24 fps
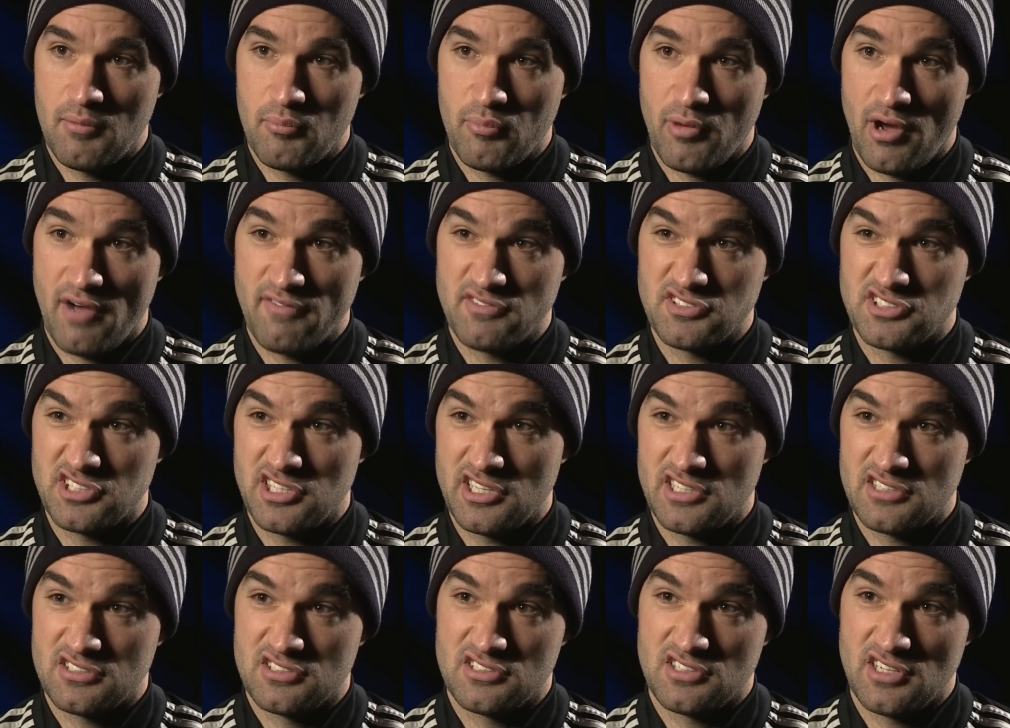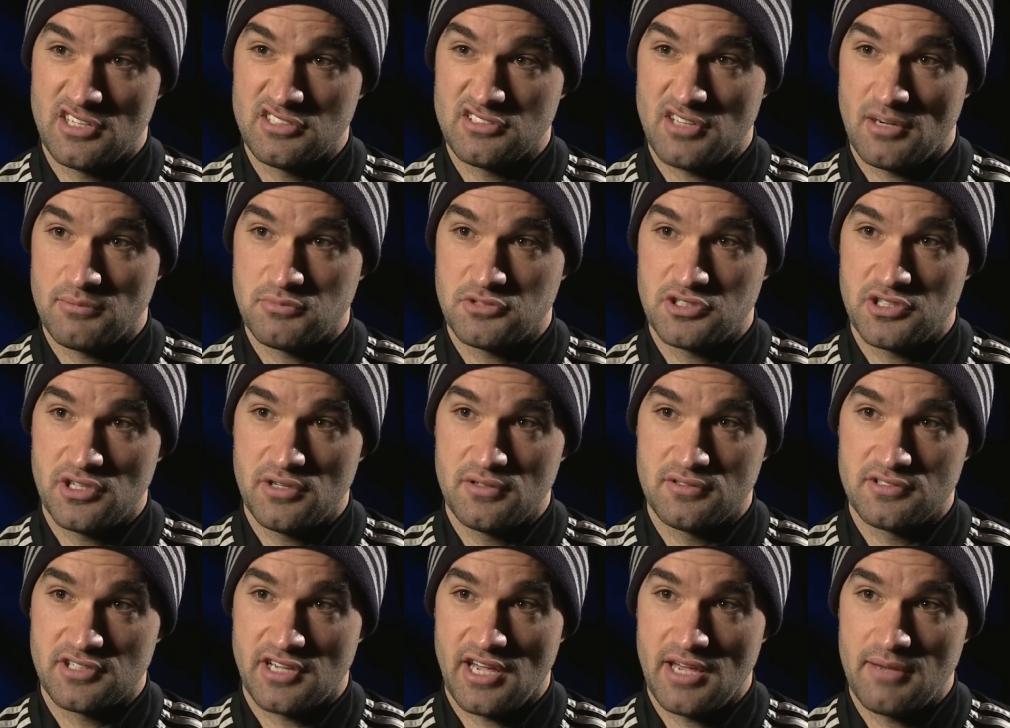But obviously, it's up to you
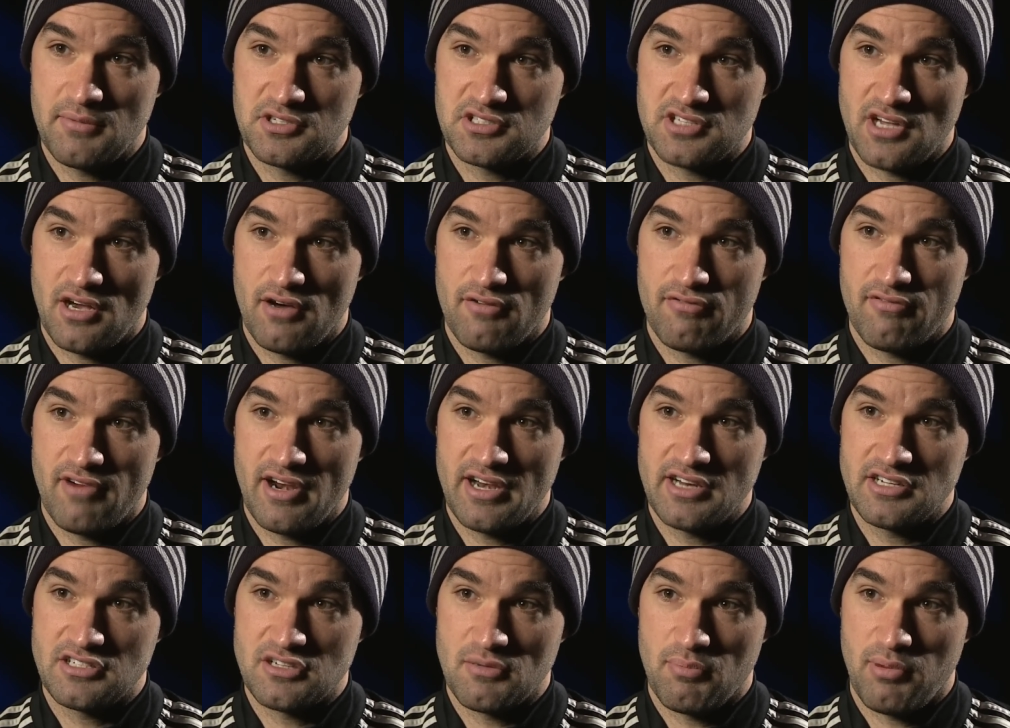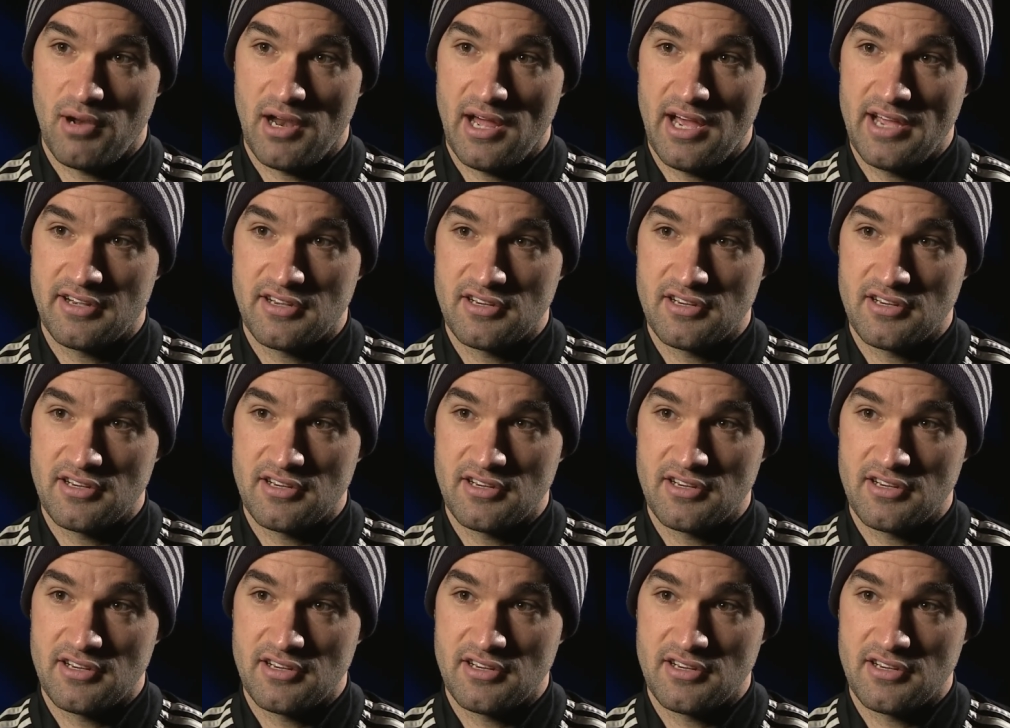to keep yourself ready to play,